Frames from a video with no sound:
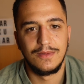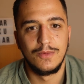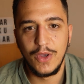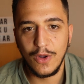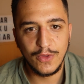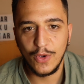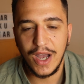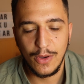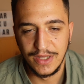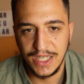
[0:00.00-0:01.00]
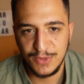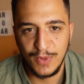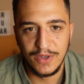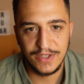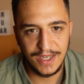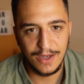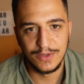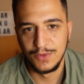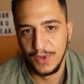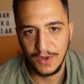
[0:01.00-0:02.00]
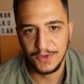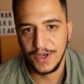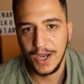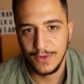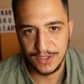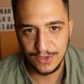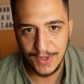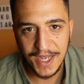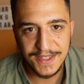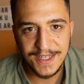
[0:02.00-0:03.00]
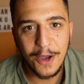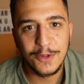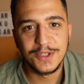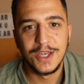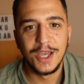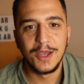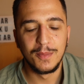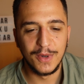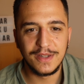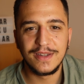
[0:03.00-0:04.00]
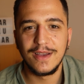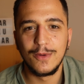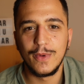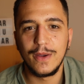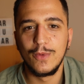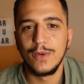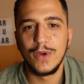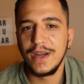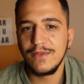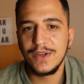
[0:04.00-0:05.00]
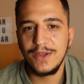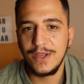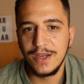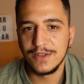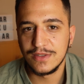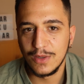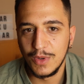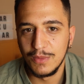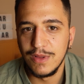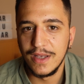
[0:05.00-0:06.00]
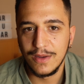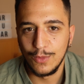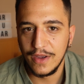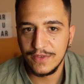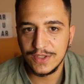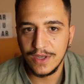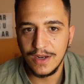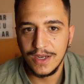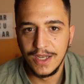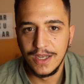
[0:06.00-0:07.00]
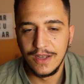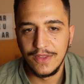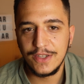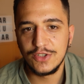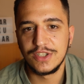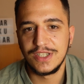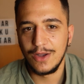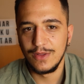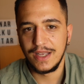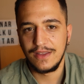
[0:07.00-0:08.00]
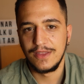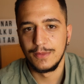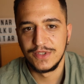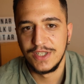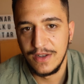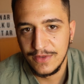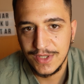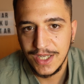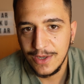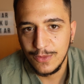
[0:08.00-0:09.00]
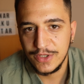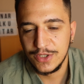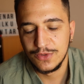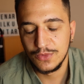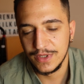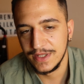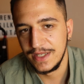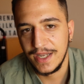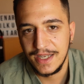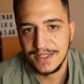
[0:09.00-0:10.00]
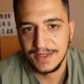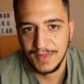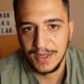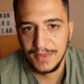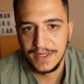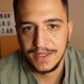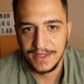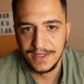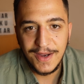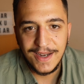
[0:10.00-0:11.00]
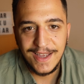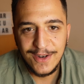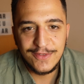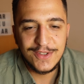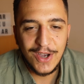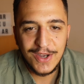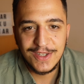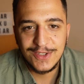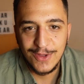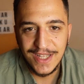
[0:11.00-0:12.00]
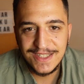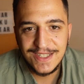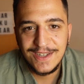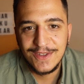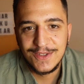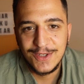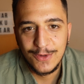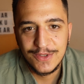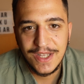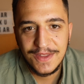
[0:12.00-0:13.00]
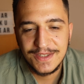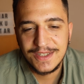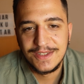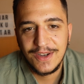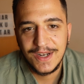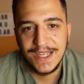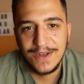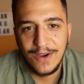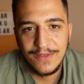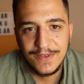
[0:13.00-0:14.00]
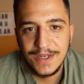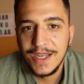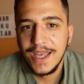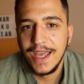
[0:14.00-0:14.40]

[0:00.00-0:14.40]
we all know how a Les Paul sounds, we all know how a Strat sounds, but whenever you hear someone play a Revstar, they just sound like themselves, which is really nice in my opinion. All right, enough talking, so let's hear the tones that this guitar can offer.